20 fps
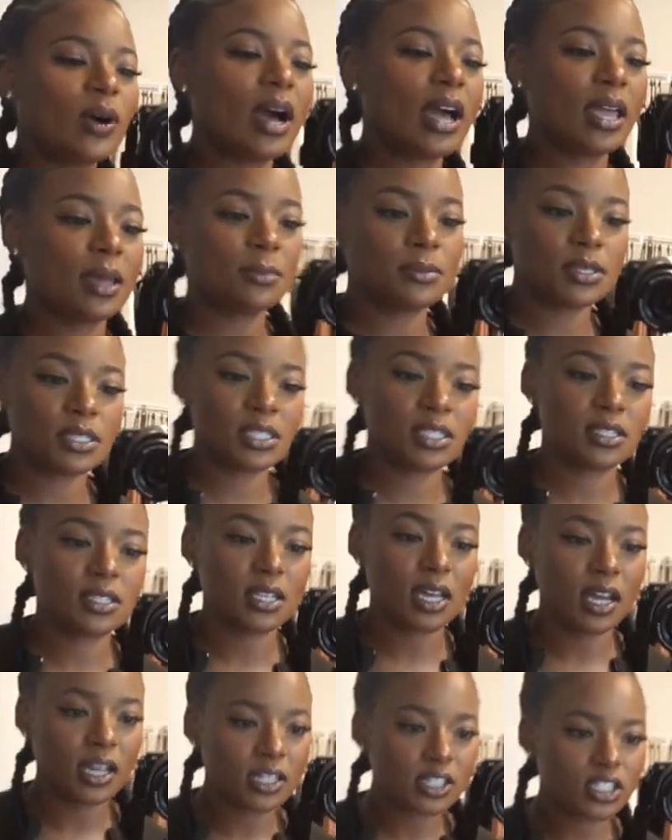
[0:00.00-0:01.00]
I am
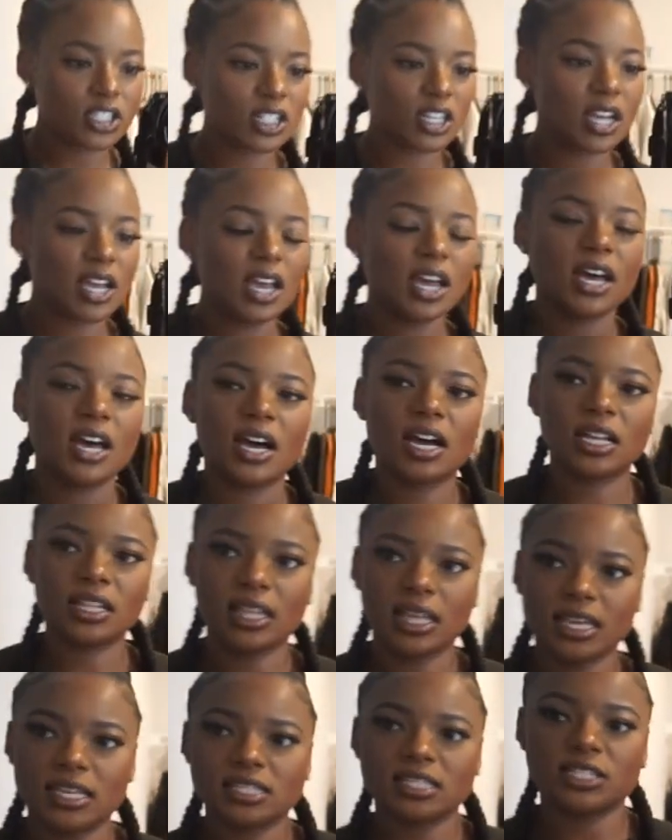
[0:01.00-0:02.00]
such a
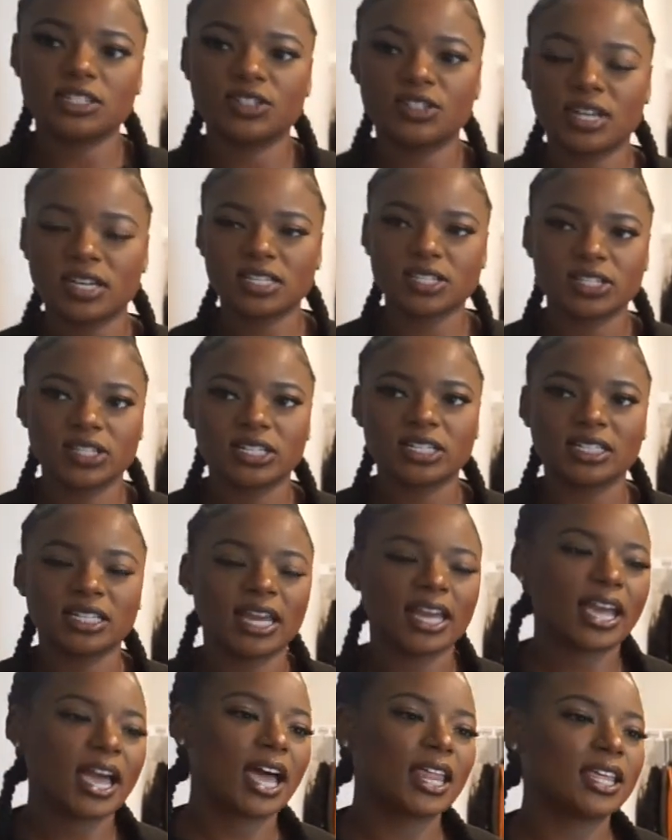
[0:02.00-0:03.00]
lazy dresser.
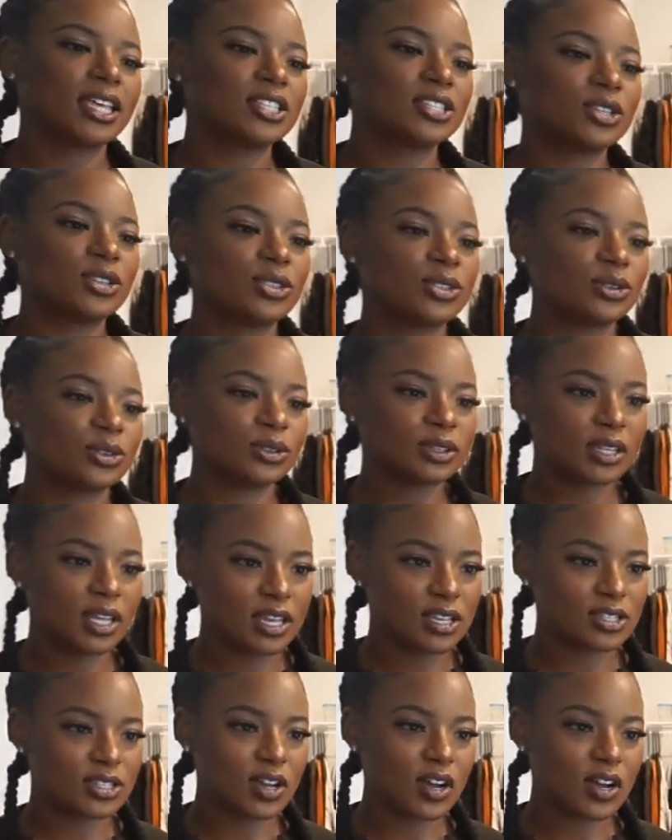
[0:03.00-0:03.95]
Like, I like to throw things